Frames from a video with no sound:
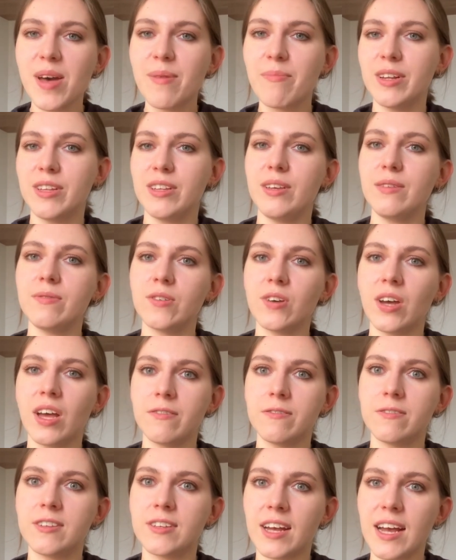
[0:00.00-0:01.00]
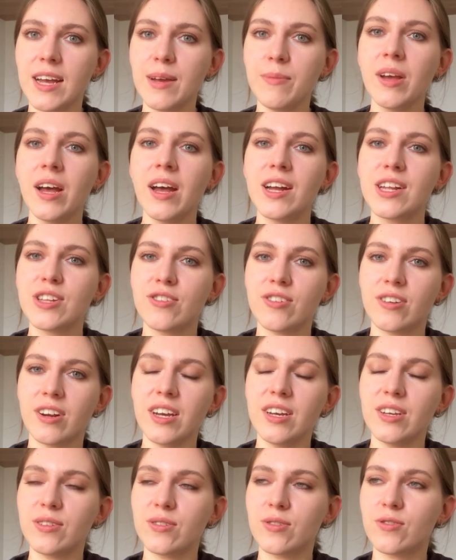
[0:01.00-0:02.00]
but if you have time,
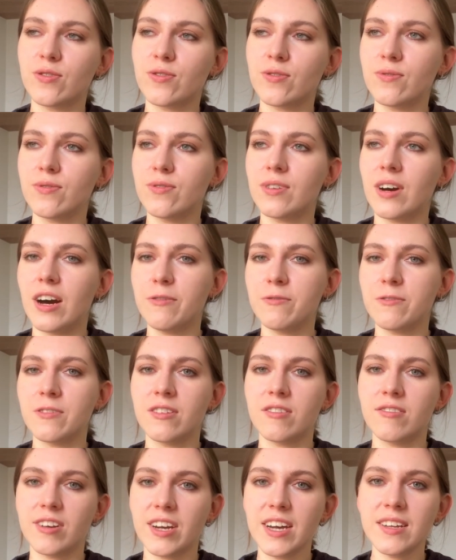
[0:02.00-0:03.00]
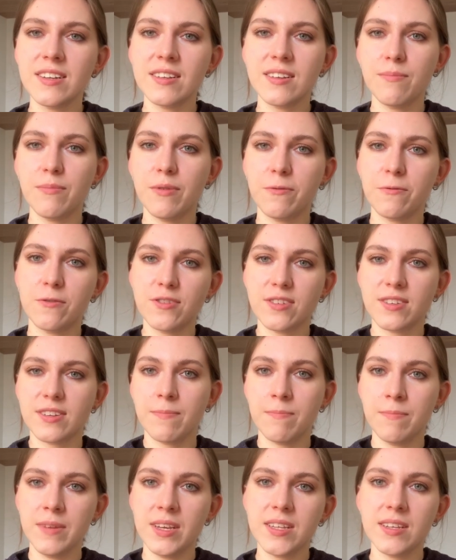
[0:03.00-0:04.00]
try to, after writing, before
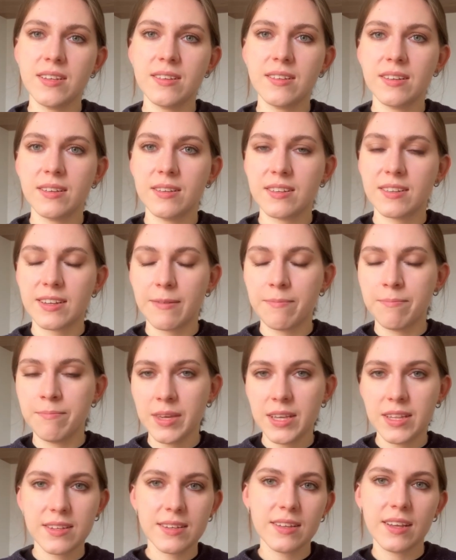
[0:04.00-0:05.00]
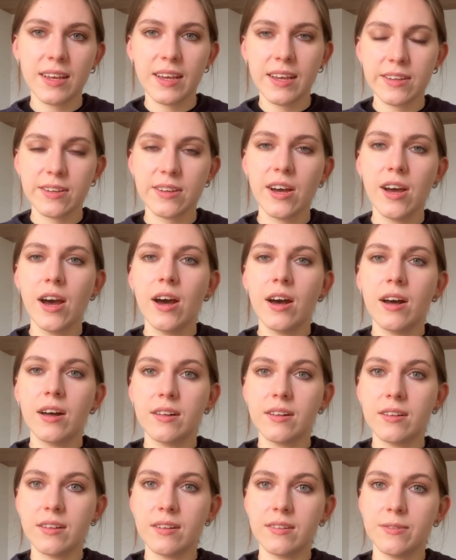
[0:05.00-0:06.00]
submitting it,
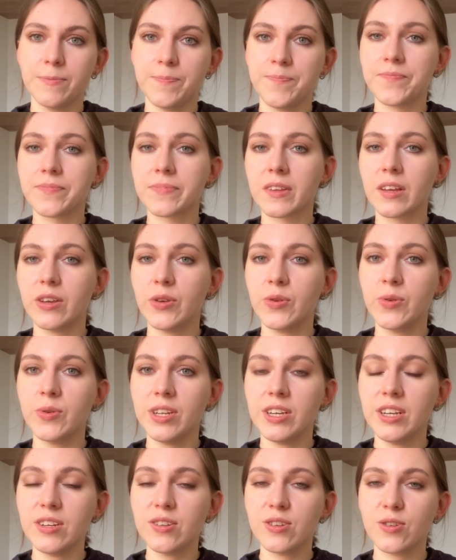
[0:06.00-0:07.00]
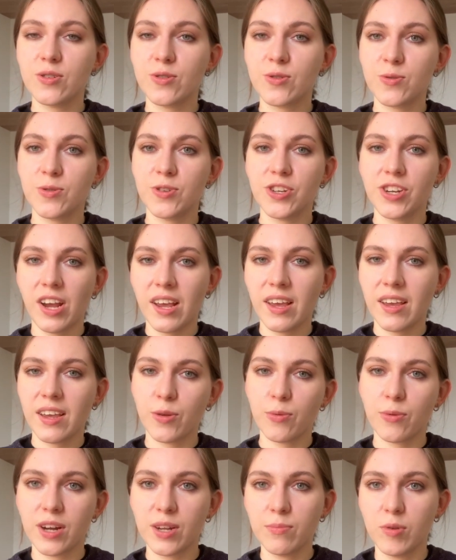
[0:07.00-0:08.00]
you need to check
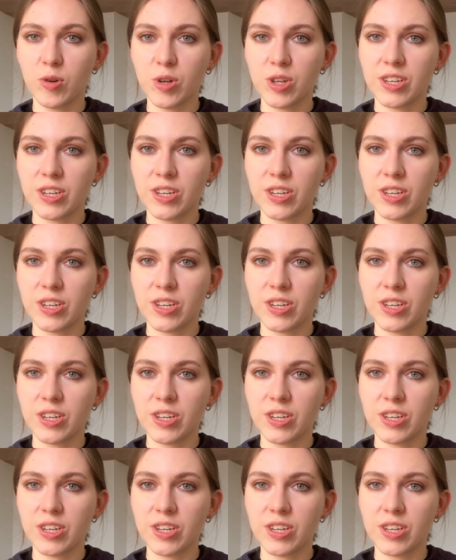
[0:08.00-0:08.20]
it one more